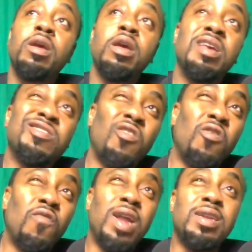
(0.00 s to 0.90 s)
it's all
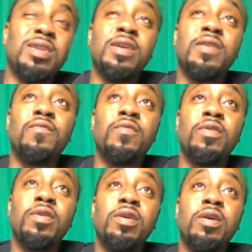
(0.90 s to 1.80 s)
relative.
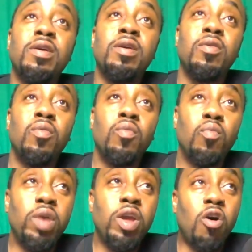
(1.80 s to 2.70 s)

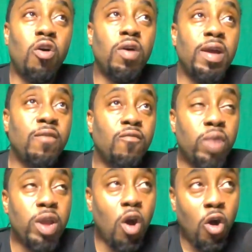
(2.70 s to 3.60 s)
If
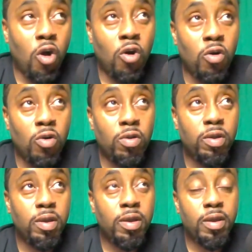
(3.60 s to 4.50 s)
we all
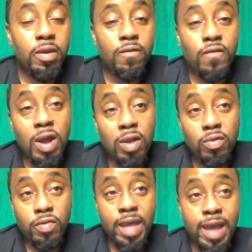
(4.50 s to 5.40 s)
follow
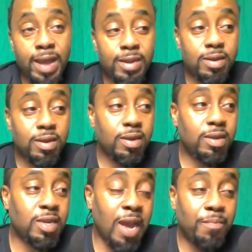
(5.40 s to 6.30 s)
that
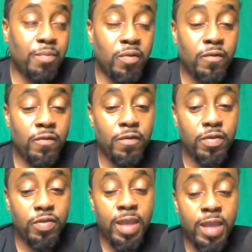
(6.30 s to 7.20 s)
type of
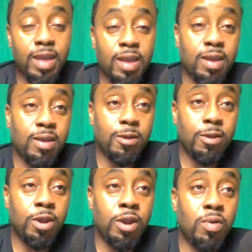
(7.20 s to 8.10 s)
thinking,
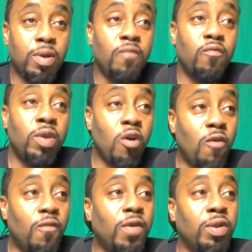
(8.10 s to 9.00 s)
if we all
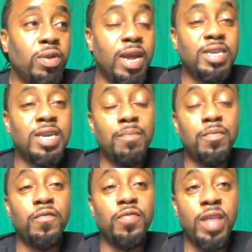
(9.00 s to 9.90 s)
follow that type
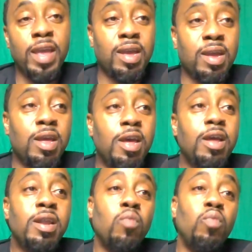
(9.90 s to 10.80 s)
of thinking,
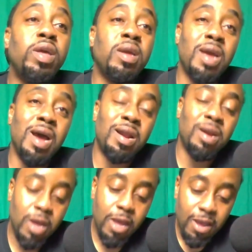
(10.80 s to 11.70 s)
then we can kind of
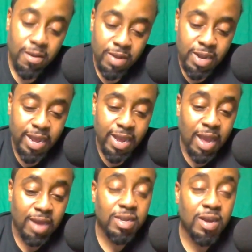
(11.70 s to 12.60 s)
dig
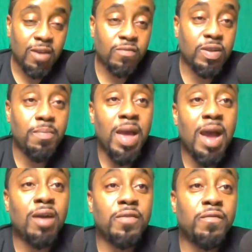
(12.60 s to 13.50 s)
ourselves up
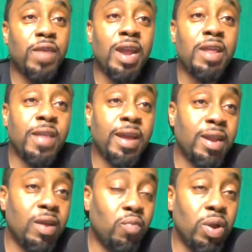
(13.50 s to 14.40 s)
out of anything
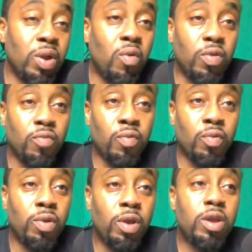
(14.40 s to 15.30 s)
that we're going through.
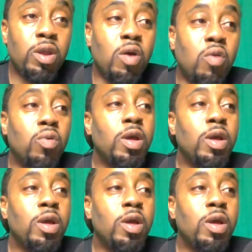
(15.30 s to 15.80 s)
You know,